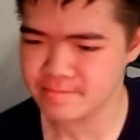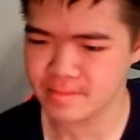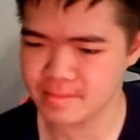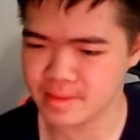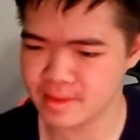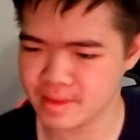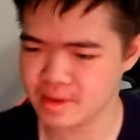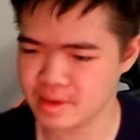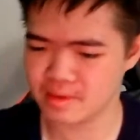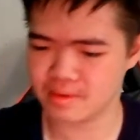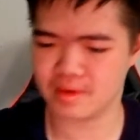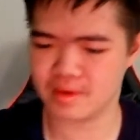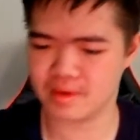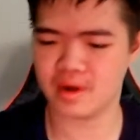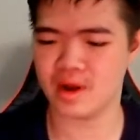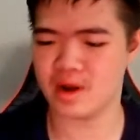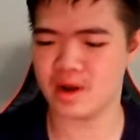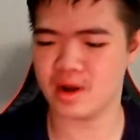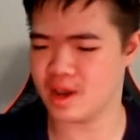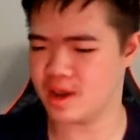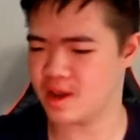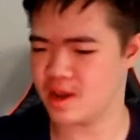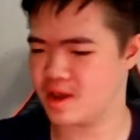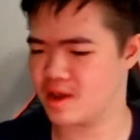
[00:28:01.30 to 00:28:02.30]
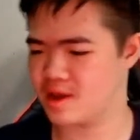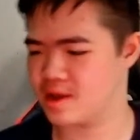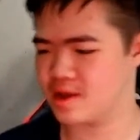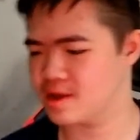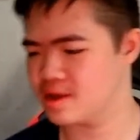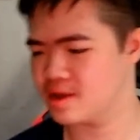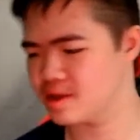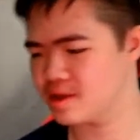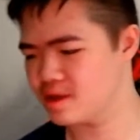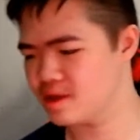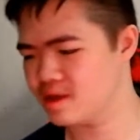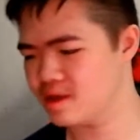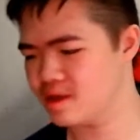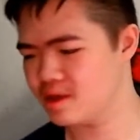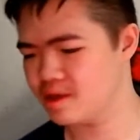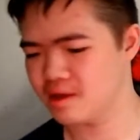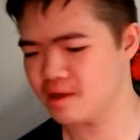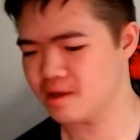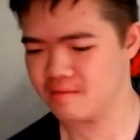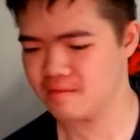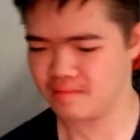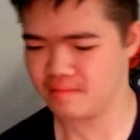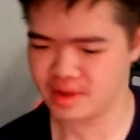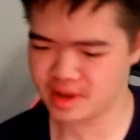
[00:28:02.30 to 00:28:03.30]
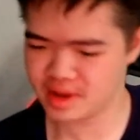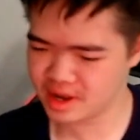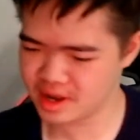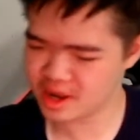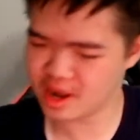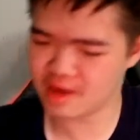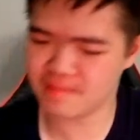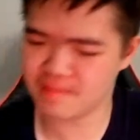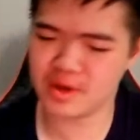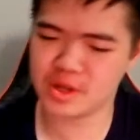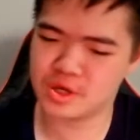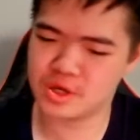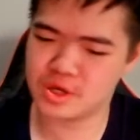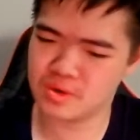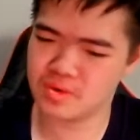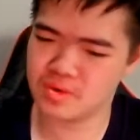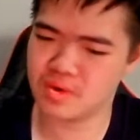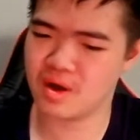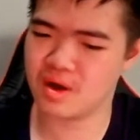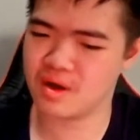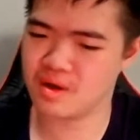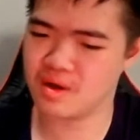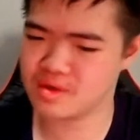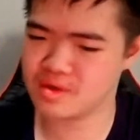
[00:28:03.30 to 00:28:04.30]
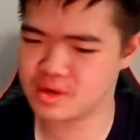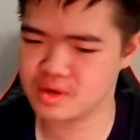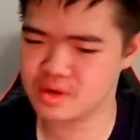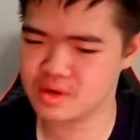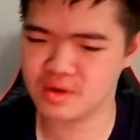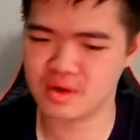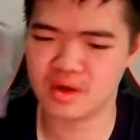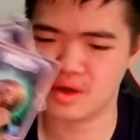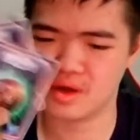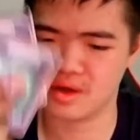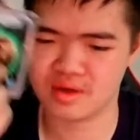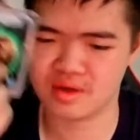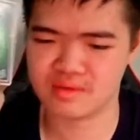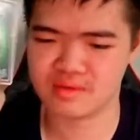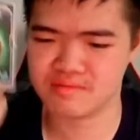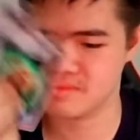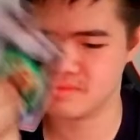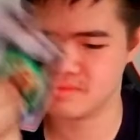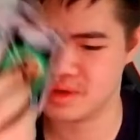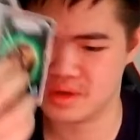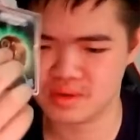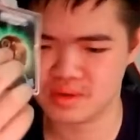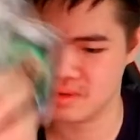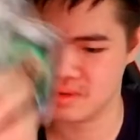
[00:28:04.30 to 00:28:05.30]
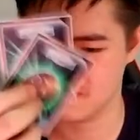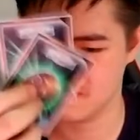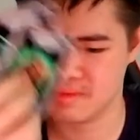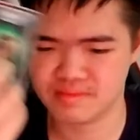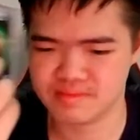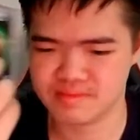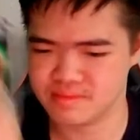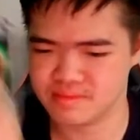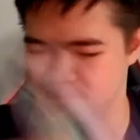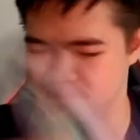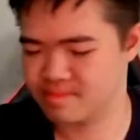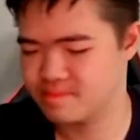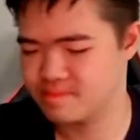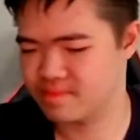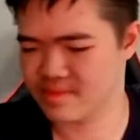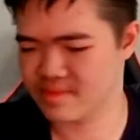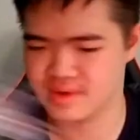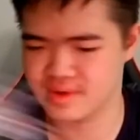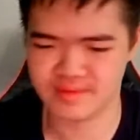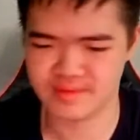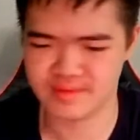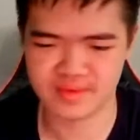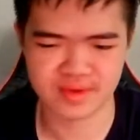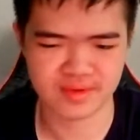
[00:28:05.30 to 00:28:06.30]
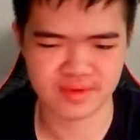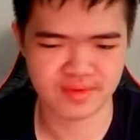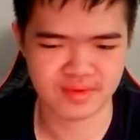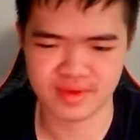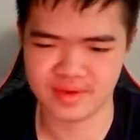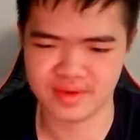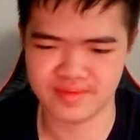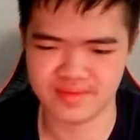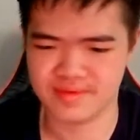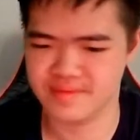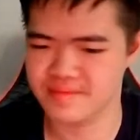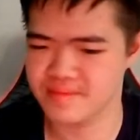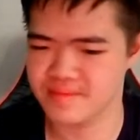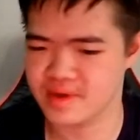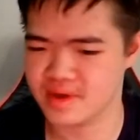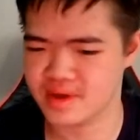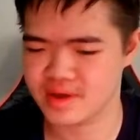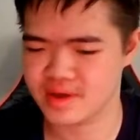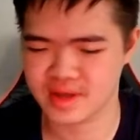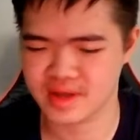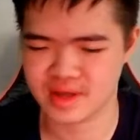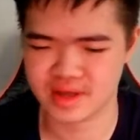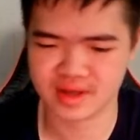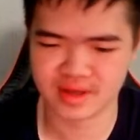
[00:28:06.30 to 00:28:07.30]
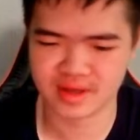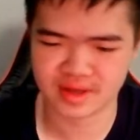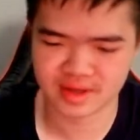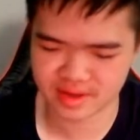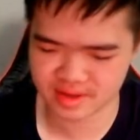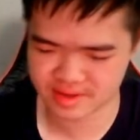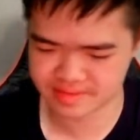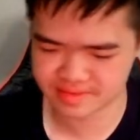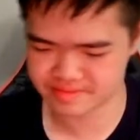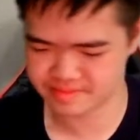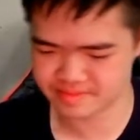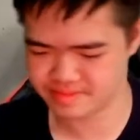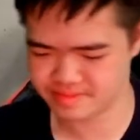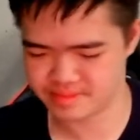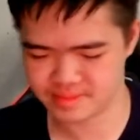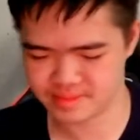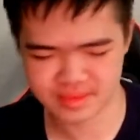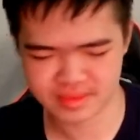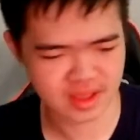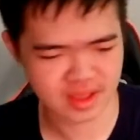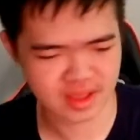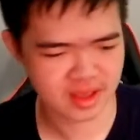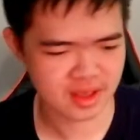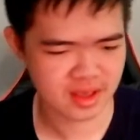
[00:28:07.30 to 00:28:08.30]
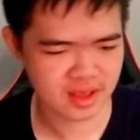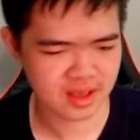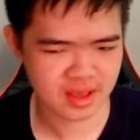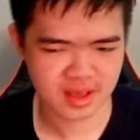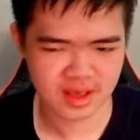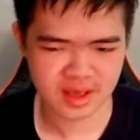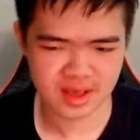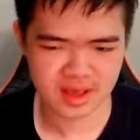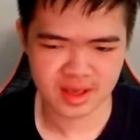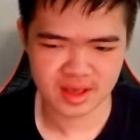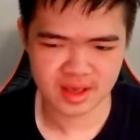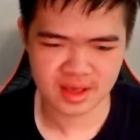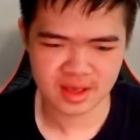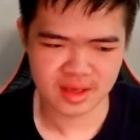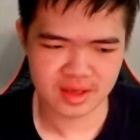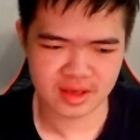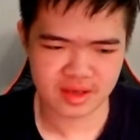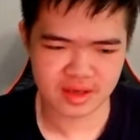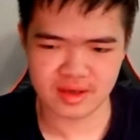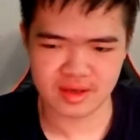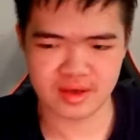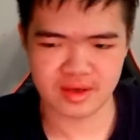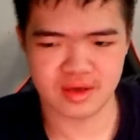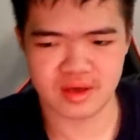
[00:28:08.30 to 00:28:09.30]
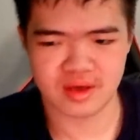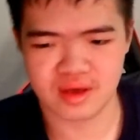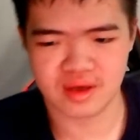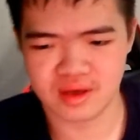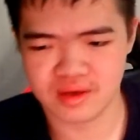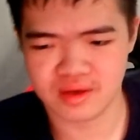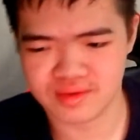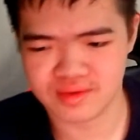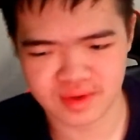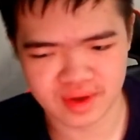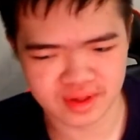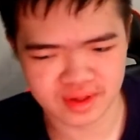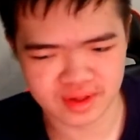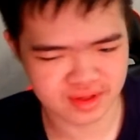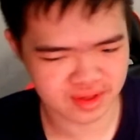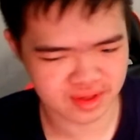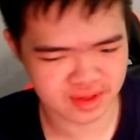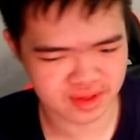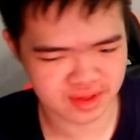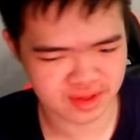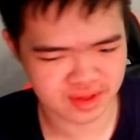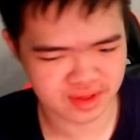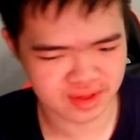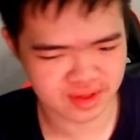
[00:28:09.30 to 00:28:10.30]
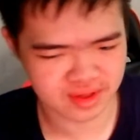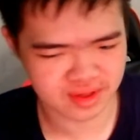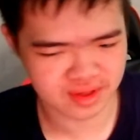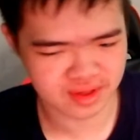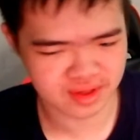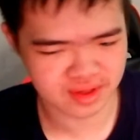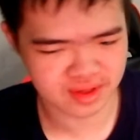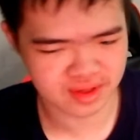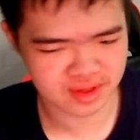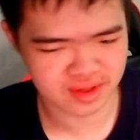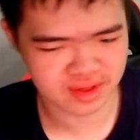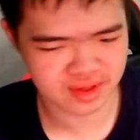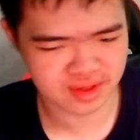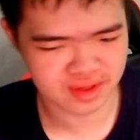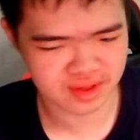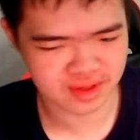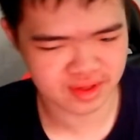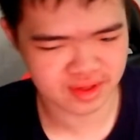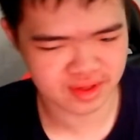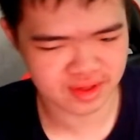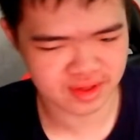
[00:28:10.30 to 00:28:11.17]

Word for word: Alrighty. But they gave me two, two uh, two. Mm. Mm. Ah, well, whatever.